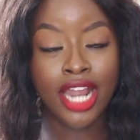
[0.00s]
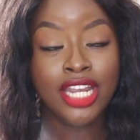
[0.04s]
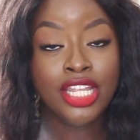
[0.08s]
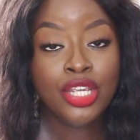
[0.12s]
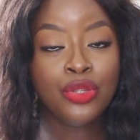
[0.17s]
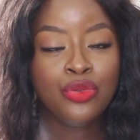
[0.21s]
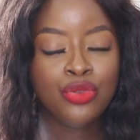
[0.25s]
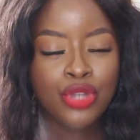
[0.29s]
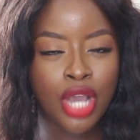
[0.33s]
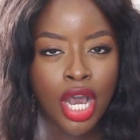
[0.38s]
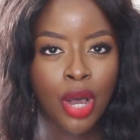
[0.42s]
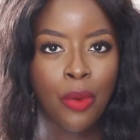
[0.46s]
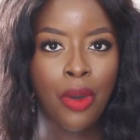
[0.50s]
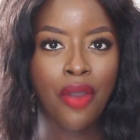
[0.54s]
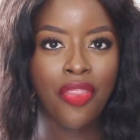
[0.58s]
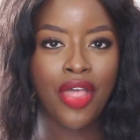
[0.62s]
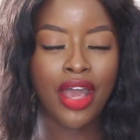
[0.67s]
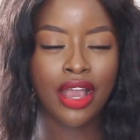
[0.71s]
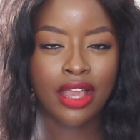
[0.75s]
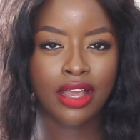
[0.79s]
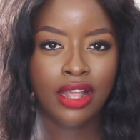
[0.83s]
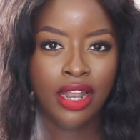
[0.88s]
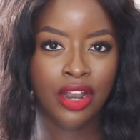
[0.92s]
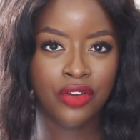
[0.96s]
And you know what
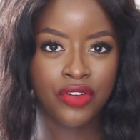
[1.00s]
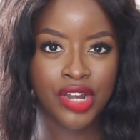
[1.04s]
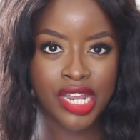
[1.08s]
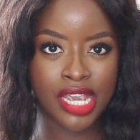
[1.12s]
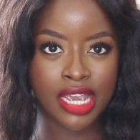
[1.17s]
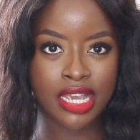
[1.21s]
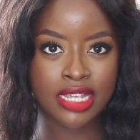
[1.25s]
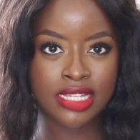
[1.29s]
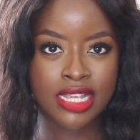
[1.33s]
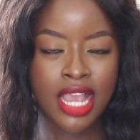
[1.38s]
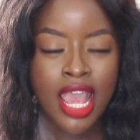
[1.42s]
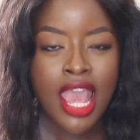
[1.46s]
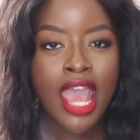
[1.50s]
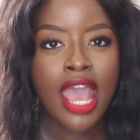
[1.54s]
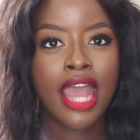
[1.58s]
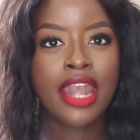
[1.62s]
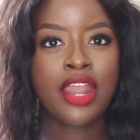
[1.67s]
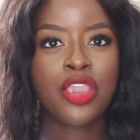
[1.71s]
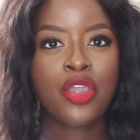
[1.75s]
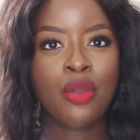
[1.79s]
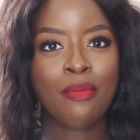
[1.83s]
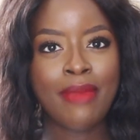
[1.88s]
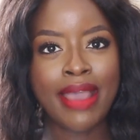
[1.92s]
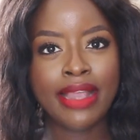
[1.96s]
that color is.
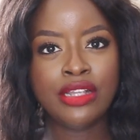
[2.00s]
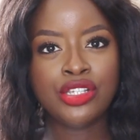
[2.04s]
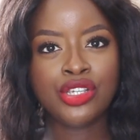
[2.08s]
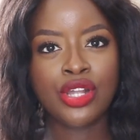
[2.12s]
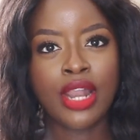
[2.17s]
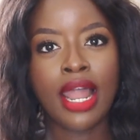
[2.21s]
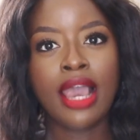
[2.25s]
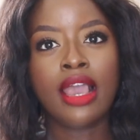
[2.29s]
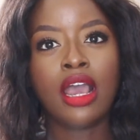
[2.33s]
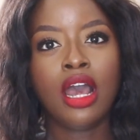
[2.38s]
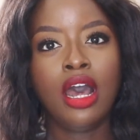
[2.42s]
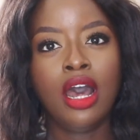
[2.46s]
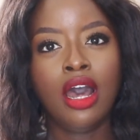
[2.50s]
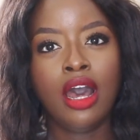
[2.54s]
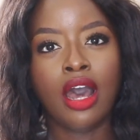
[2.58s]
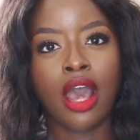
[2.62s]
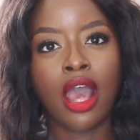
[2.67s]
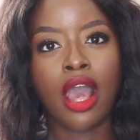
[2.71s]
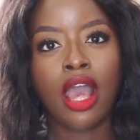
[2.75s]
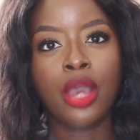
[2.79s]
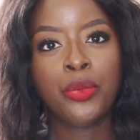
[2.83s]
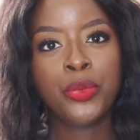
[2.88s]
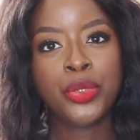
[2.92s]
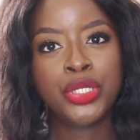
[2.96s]
And in your mind, you're like,
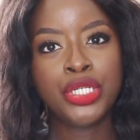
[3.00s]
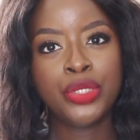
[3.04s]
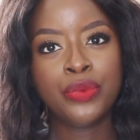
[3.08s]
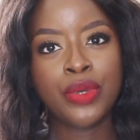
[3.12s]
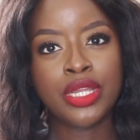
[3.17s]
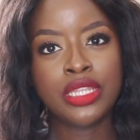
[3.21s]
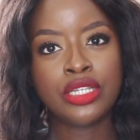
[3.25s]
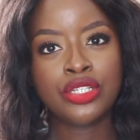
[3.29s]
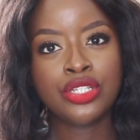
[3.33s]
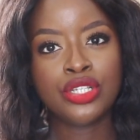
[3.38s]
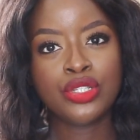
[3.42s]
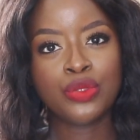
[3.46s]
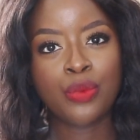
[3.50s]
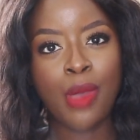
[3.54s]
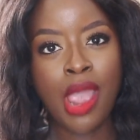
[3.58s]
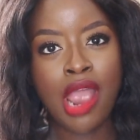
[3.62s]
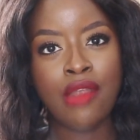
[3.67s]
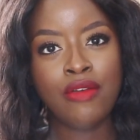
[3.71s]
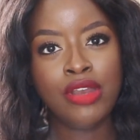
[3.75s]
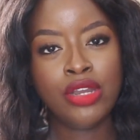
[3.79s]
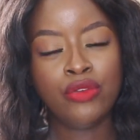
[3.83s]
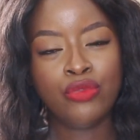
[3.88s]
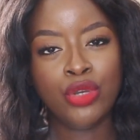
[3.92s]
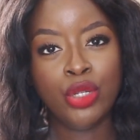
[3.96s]
oh, I wonder whether she's
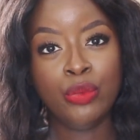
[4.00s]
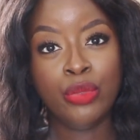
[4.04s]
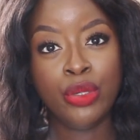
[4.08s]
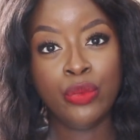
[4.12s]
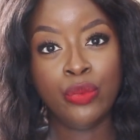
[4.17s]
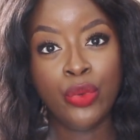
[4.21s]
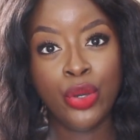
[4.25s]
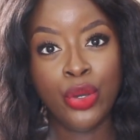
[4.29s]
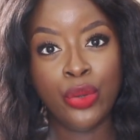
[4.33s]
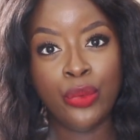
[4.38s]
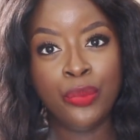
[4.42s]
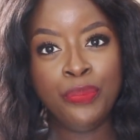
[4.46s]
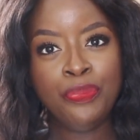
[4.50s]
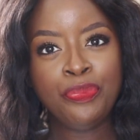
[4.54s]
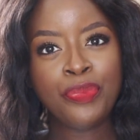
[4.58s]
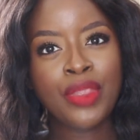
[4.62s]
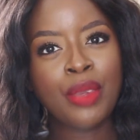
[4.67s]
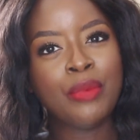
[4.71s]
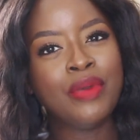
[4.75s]
wearing Ruby Woo.